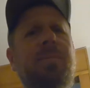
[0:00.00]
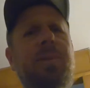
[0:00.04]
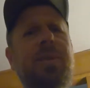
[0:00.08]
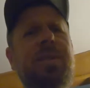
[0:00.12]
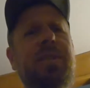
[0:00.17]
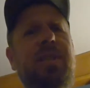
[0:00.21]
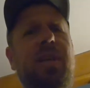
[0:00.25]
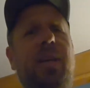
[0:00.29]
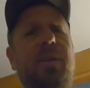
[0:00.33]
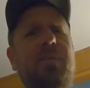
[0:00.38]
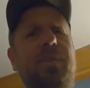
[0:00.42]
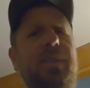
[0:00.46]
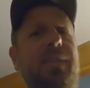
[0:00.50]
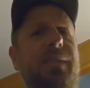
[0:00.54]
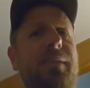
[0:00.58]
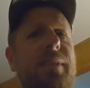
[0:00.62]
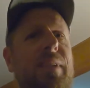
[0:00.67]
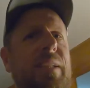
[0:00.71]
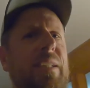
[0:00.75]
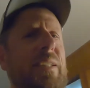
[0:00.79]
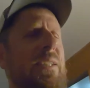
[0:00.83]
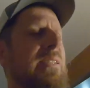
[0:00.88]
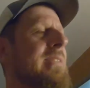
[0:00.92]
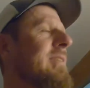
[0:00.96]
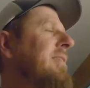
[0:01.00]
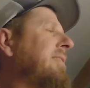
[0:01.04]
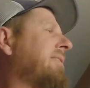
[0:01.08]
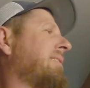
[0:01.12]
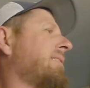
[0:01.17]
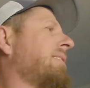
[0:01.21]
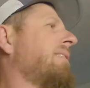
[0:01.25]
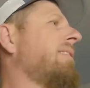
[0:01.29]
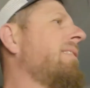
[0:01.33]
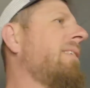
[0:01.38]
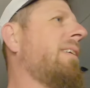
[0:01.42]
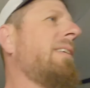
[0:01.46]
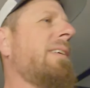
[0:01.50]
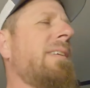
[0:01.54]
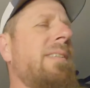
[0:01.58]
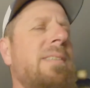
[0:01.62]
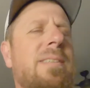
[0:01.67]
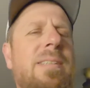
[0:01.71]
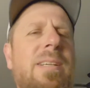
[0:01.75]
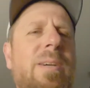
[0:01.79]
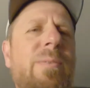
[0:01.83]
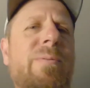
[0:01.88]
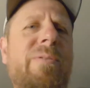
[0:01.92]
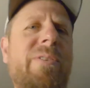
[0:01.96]
much everything
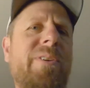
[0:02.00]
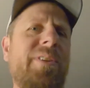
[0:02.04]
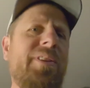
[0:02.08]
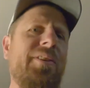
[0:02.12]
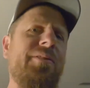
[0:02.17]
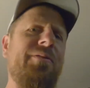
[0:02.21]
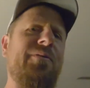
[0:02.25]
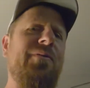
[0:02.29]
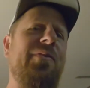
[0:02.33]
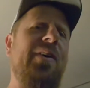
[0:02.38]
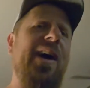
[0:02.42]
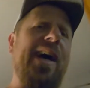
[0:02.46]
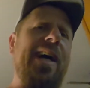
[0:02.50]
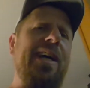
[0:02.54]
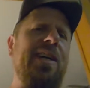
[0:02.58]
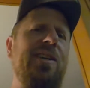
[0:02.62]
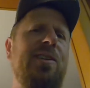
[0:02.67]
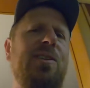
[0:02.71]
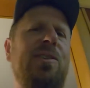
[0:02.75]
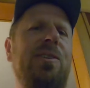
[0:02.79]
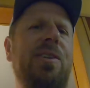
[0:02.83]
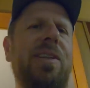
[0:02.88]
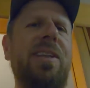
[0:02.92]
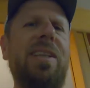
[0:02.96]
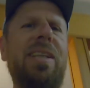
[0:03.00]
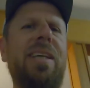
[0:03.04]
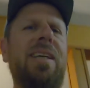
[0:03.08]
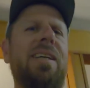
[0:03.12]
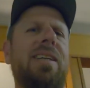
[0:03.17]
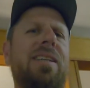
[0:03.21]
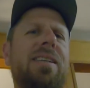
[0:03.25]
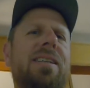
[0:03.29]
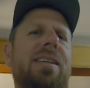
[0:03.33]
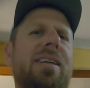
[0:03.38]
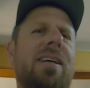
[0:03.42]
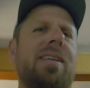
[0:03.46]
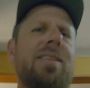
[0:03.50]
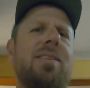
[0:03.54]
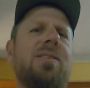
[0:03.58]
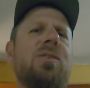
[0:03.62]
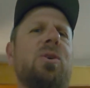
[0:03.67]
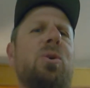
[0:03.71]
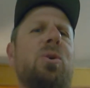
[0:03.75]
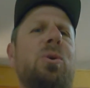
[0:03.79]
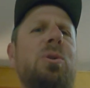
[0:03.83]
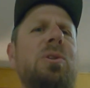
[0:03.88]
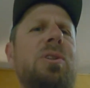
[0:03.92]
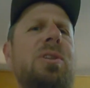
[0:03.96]
except for the final thing. I
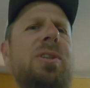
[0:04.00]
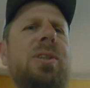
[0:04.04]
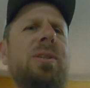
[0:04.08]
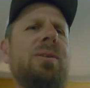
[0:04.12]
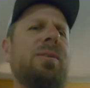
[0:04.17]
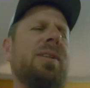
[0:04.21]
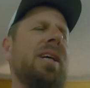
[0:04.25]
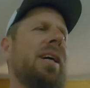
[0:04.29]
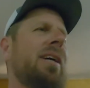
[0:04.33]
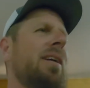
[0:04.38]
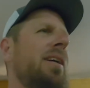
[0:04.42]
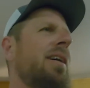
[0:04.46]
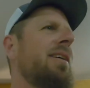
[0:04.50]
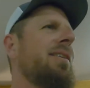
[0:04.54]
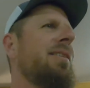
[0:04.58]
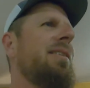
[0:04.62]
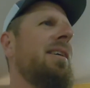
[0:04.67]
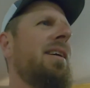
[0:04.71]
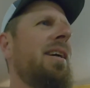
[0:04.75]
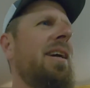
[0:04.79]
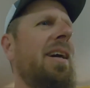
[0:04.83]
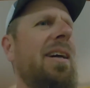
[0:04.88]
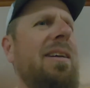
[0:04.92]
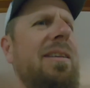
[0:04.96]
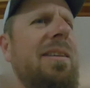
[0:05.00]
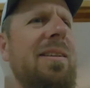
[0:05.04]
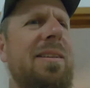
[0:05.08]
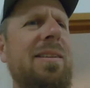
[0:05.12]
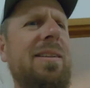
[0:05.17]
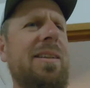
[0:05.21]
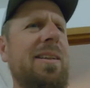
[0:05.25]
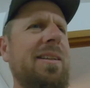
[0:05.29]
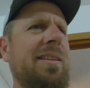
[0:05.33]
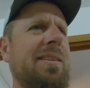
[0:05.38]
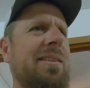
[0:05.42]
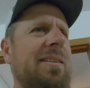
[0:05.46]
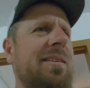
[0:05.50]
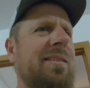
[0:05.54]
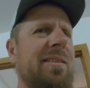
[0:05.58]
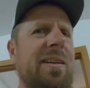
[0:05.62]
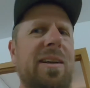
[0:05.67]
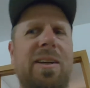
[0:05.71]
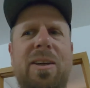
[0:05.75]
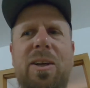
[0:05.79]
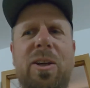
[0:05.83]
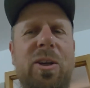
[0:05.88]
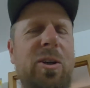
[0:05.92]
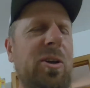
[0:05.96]
told you that at the end of this,
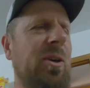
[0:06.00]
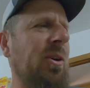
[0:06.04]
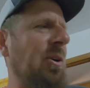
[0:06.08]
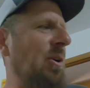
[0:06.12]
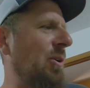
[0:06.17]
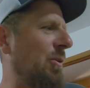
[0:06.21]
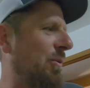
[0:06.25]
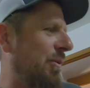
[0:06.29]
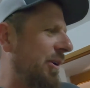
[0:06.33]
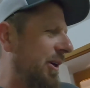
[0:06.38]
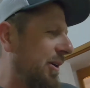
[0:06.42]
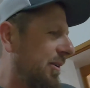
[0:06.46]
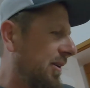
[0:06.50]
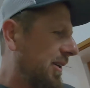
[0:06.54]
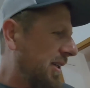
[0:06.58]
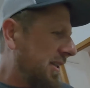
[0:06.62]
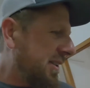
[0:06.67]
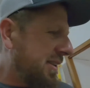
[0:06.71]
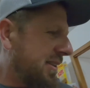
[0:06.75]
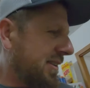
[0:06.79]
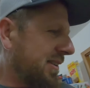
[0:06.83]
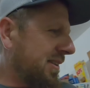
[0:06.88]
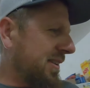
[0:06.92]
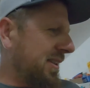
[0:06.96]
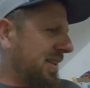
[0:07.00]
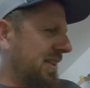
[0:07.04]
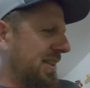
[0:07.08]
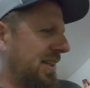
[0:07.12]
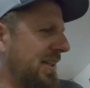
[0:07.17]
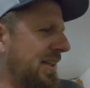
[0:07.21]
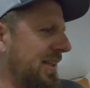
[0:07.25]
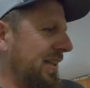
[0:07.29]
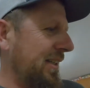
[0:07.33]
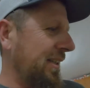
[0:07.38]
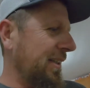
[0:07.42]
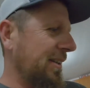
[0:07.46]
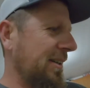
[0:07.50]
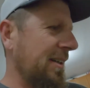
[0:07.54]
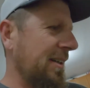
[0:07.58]
we were gonna see